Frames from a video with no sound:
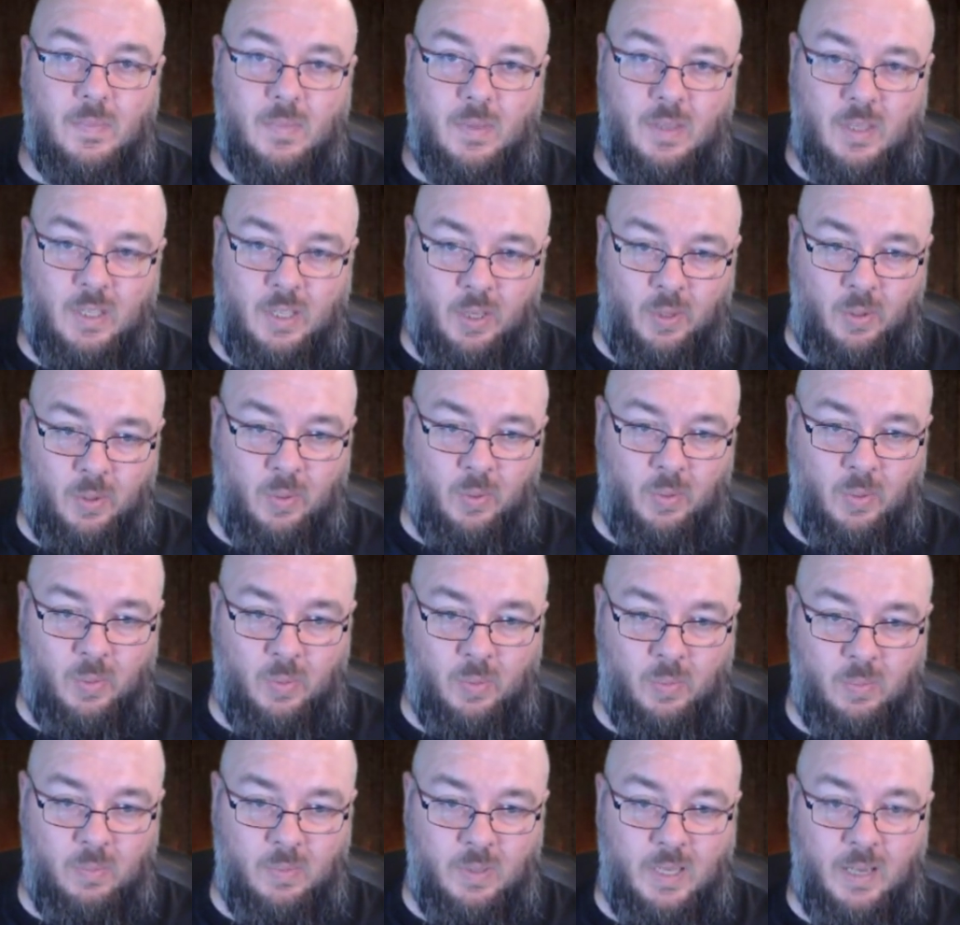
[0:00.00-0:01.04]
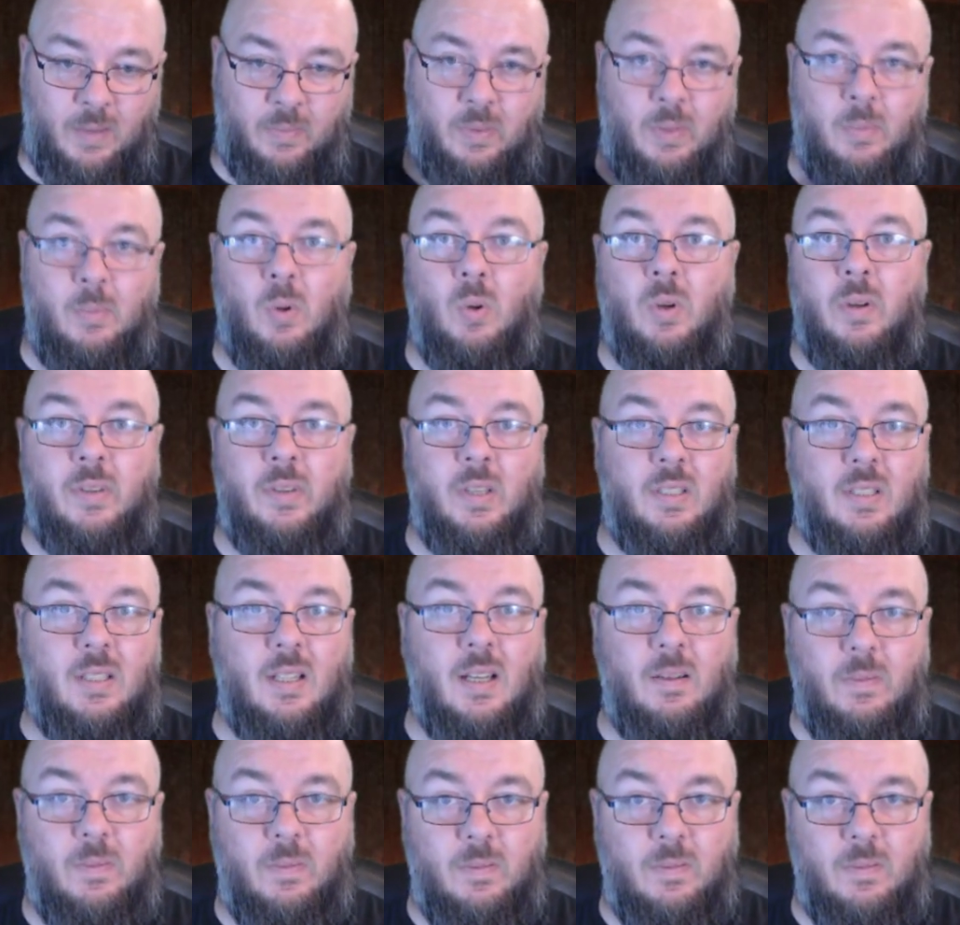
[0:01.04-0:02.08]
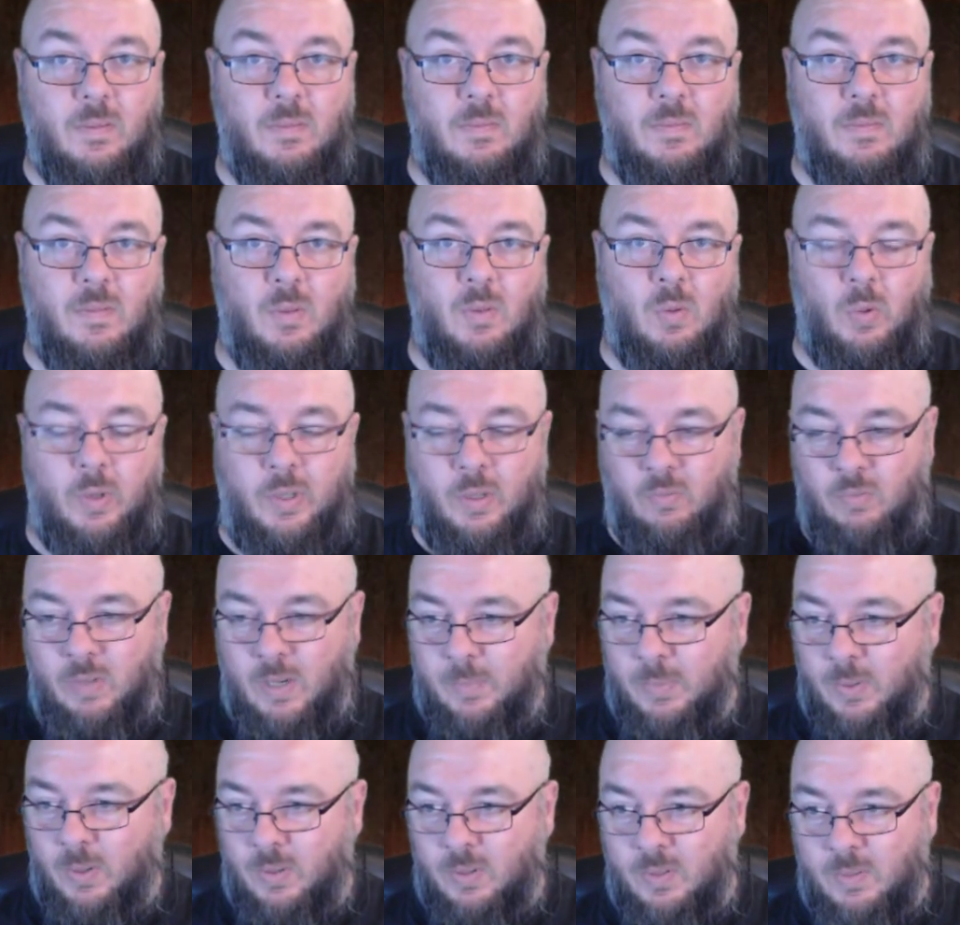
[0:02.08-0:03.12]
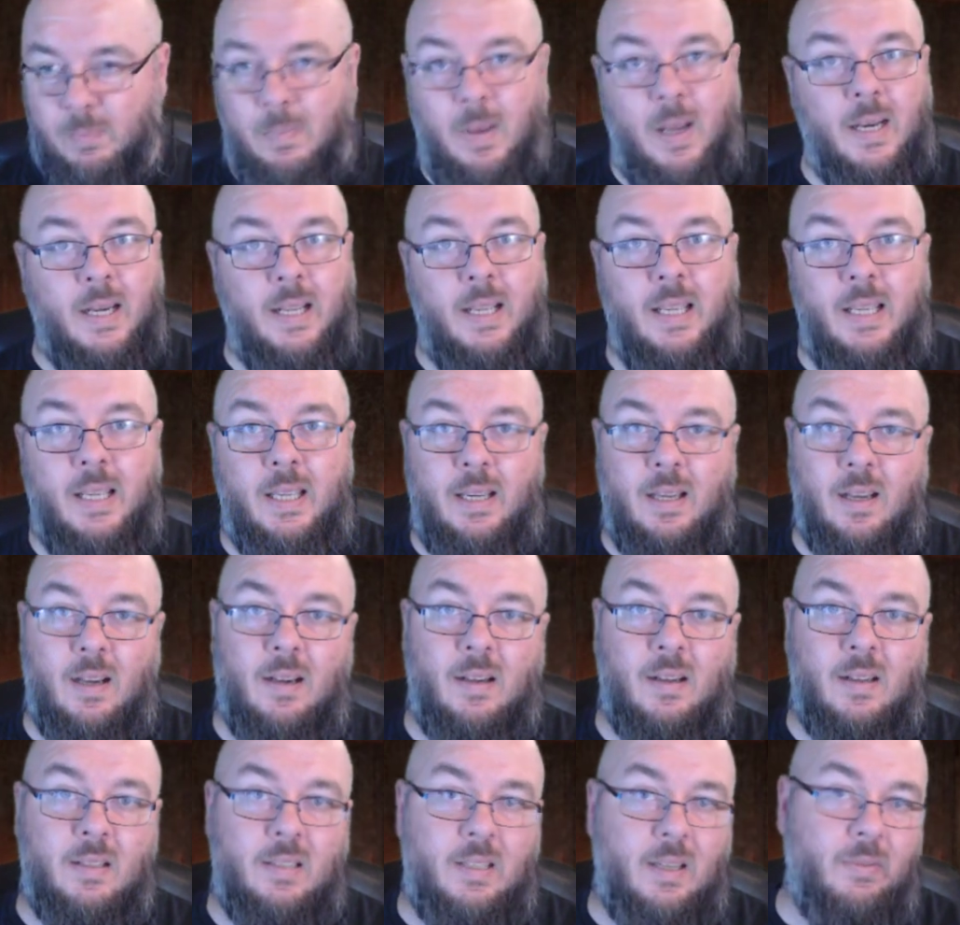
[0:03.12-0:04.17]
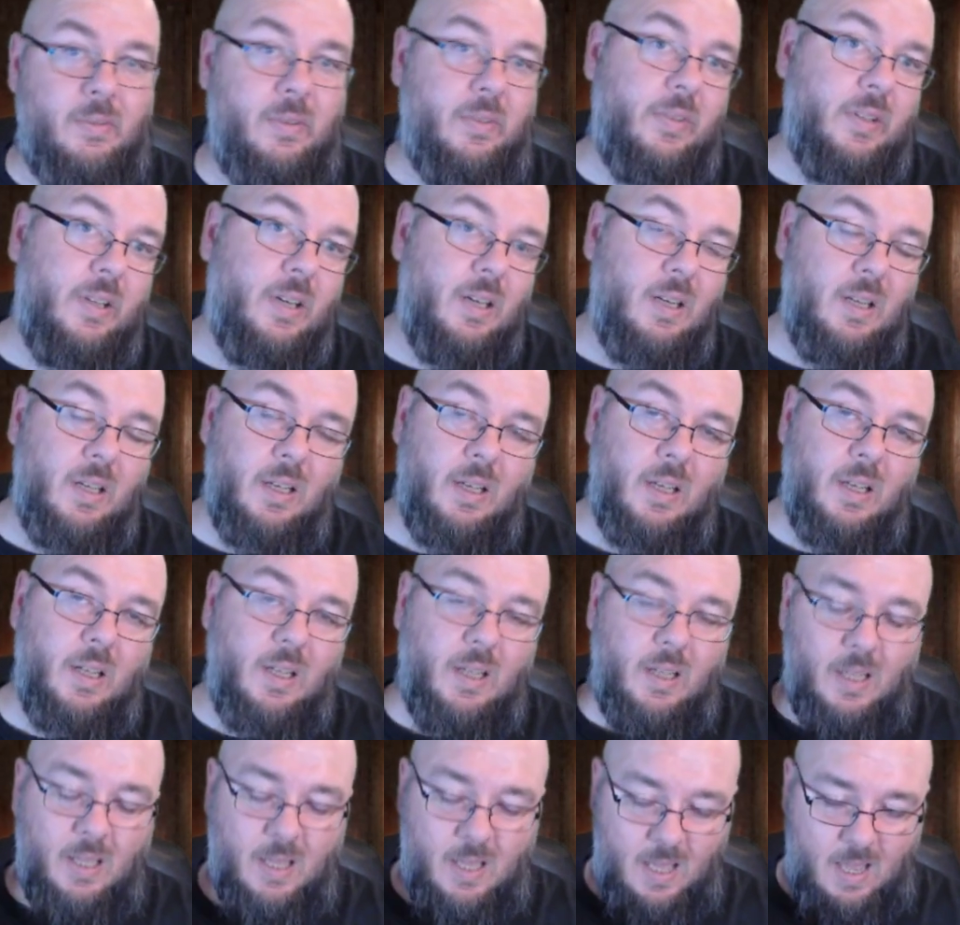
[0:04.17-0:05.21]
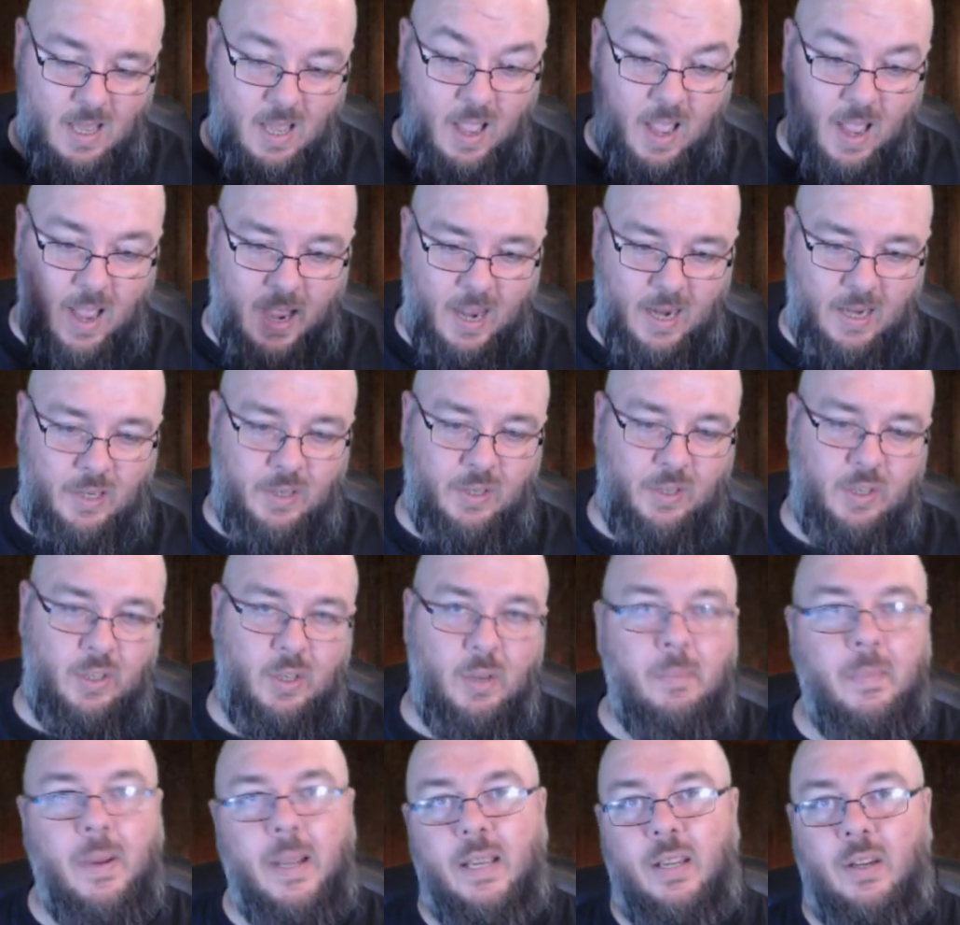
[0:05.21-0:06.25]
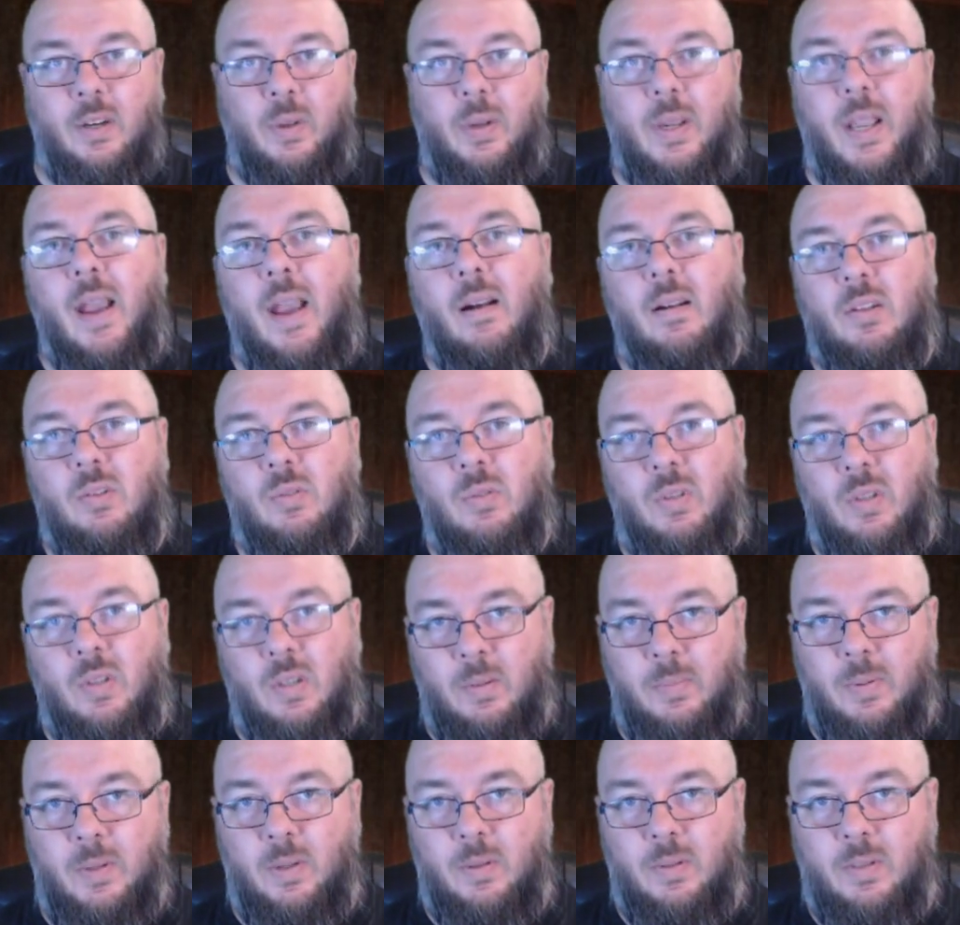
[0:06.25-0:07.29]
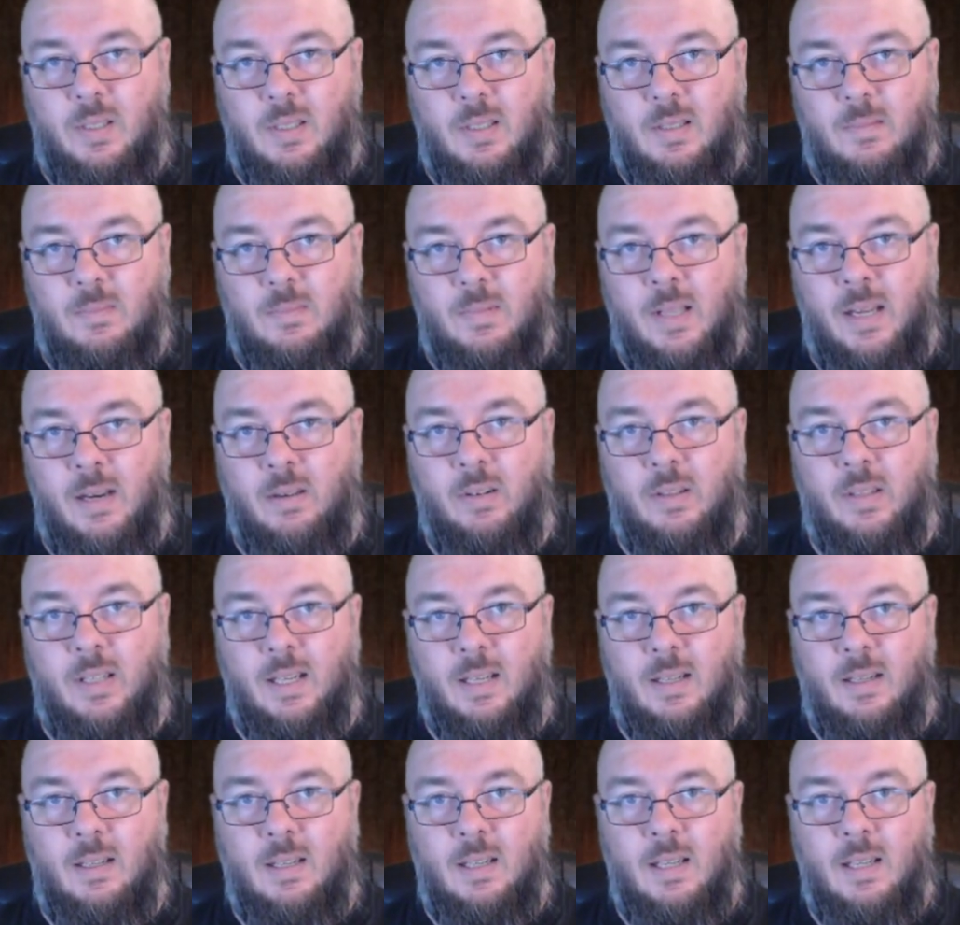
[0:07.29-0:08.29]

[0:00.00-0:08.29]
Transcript: You give them all of your stuff, all your ribbons, money, cards, everything, and you make a new character on the computer there and then.